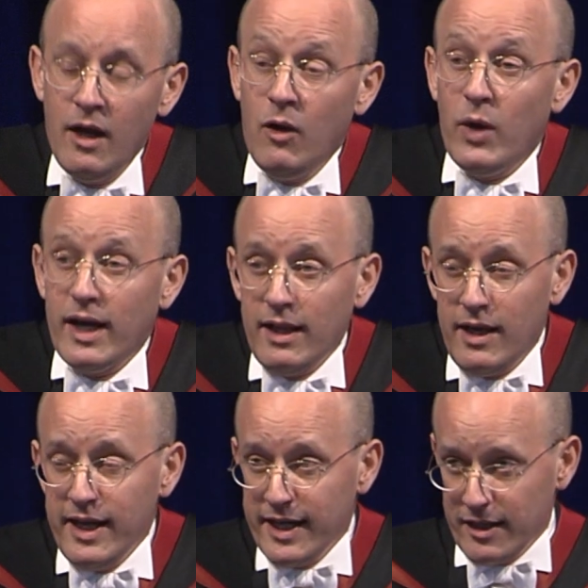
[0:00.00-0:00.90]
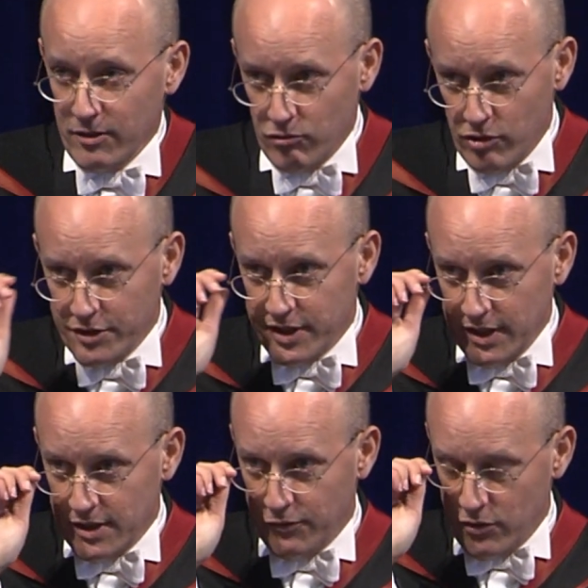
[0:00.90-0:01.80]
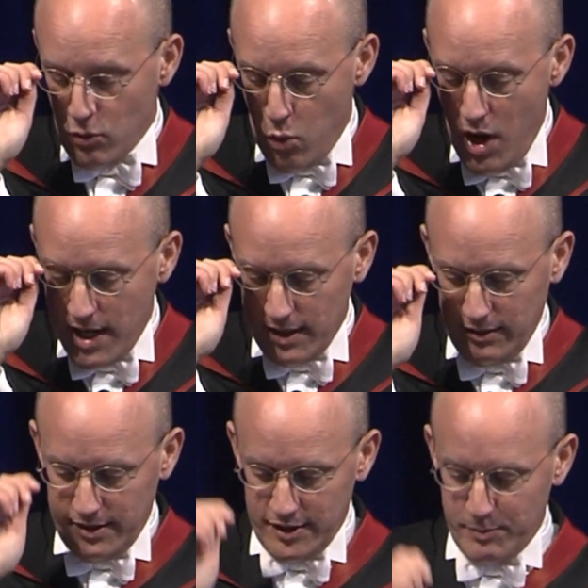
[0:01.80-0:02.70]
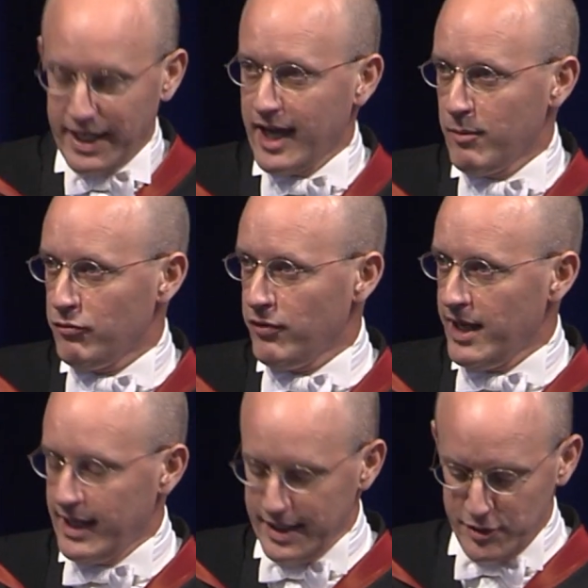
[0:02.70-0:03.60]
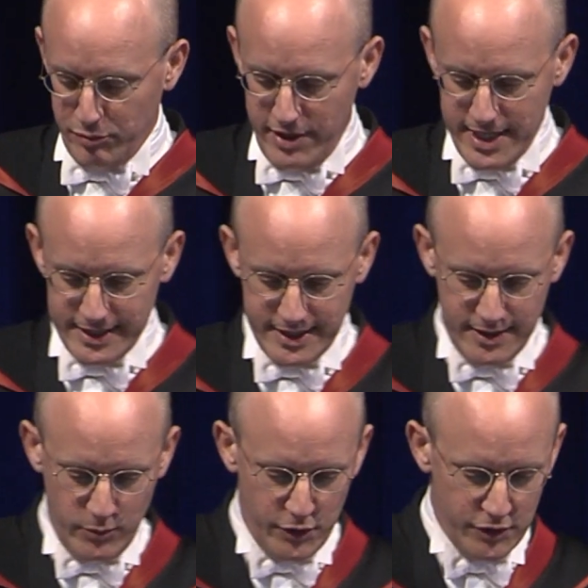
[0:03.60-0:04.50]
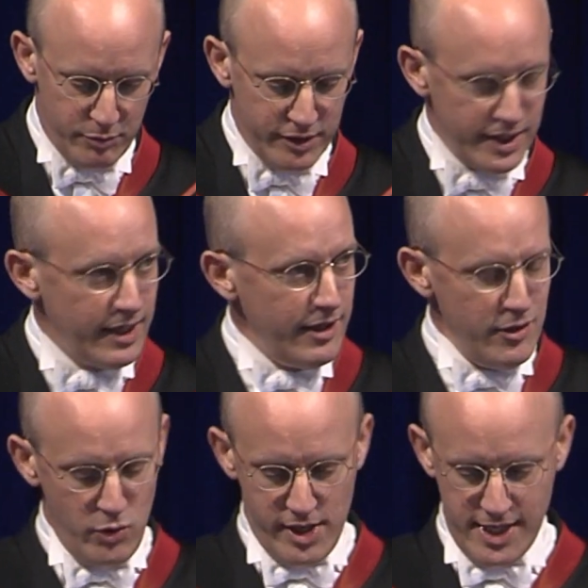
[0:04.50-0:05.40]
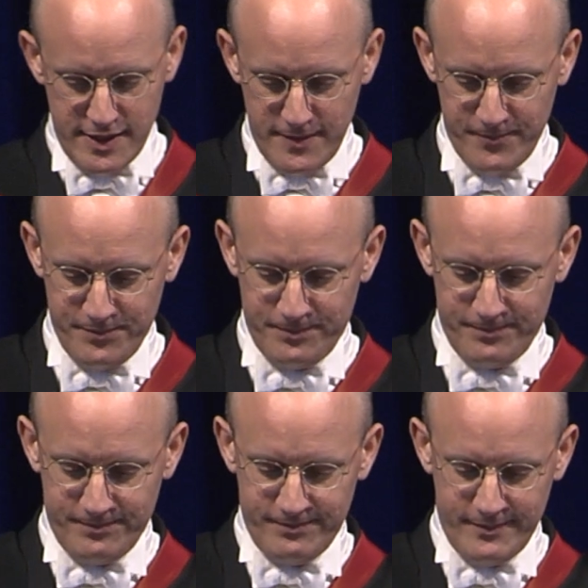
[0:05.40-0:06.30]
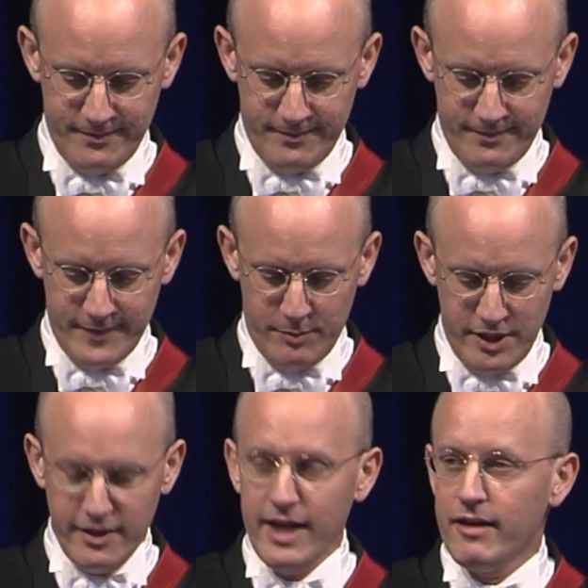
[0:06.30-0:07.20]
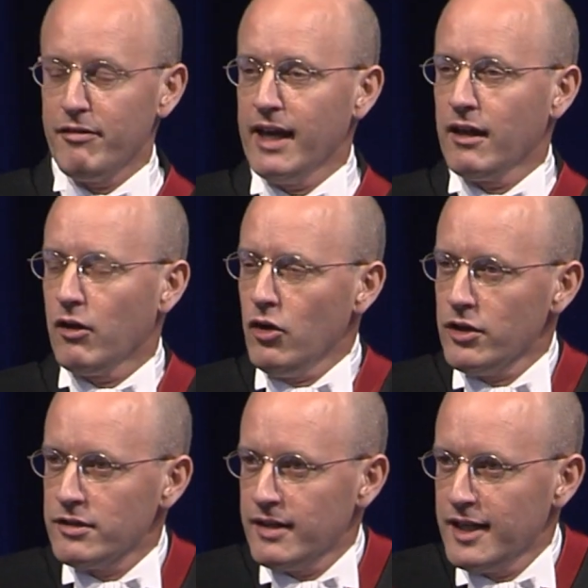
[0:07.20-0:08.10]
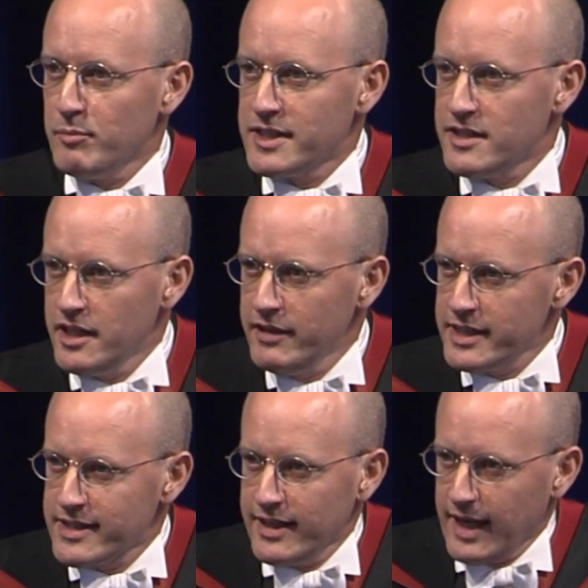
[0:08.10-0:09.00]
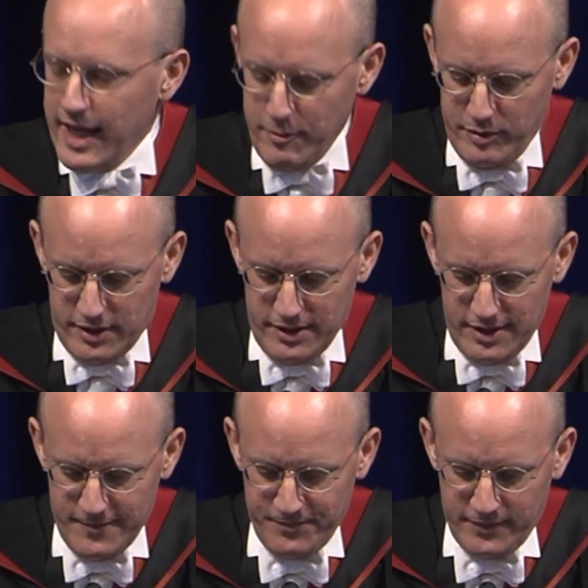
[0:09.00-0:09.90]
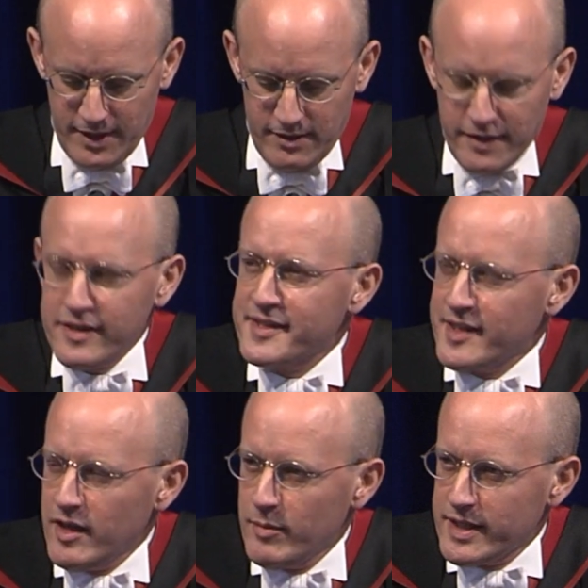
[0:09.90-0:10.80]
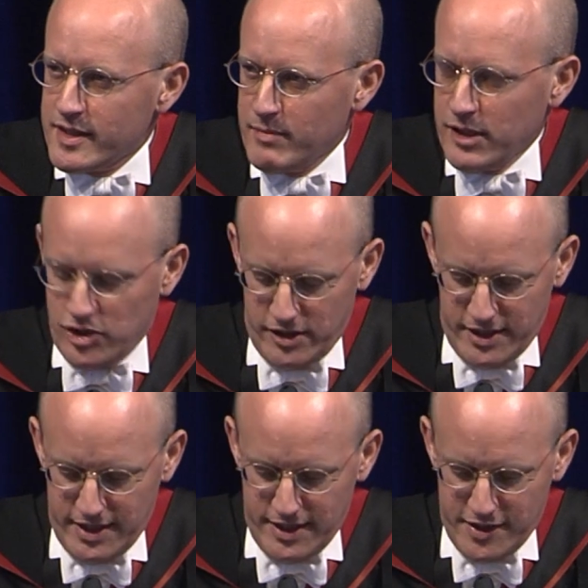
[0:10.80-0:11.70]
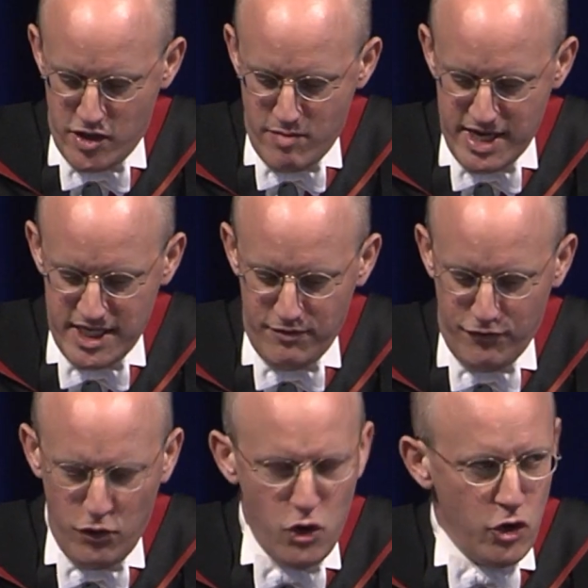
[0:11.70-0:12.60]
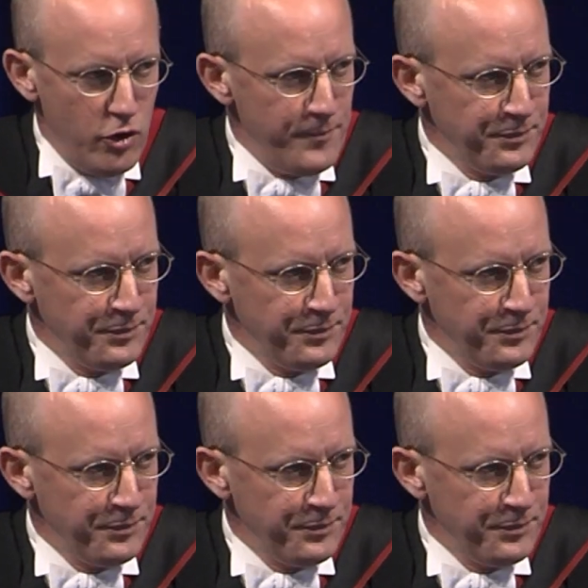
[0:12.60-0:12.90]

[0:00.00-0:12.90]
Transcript: Well, I rotted for a while and became fairly depressed. I won't pretend otherwise. But then, thank God, that mysterious thing happened that the psalmist mentions in Psalm 84